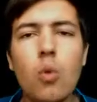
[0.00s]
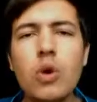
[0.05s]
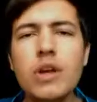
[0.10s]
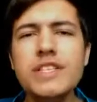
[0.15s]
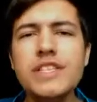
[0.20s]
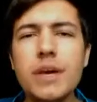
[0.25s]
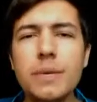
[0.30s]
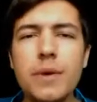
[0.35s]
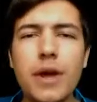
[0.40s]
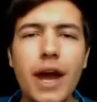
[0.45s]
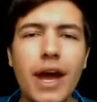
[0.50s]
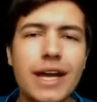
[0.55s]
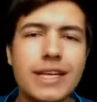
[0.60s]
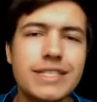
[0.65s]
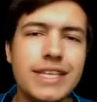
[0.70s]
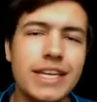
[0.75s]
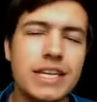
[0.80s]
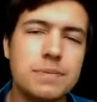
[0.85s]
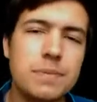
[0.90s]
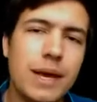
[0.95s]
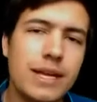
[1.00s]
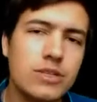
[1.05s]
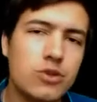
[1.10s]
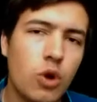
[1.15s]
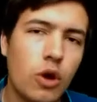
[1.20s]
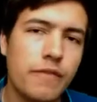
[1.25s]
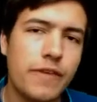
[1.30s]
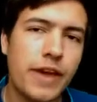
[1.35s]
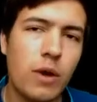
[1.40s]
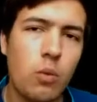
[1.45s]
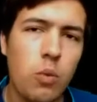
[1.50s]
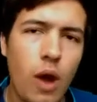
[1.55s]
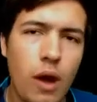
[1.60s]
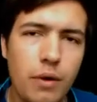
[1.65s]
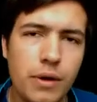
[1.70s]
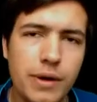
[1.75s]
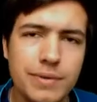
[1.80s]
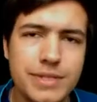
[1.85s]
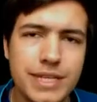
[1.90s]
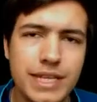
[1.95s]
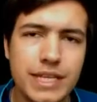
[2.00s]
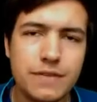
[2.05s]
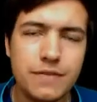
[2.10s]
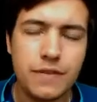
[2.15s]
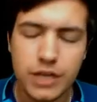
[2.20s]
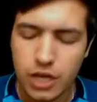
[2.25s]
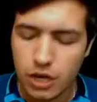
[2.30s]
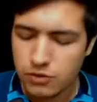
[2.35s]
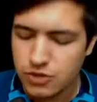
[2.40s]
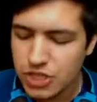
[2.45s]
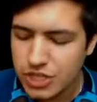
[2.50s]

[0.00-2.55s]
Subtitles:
What is up, guys? It is Mazrov here. Welcome to this video.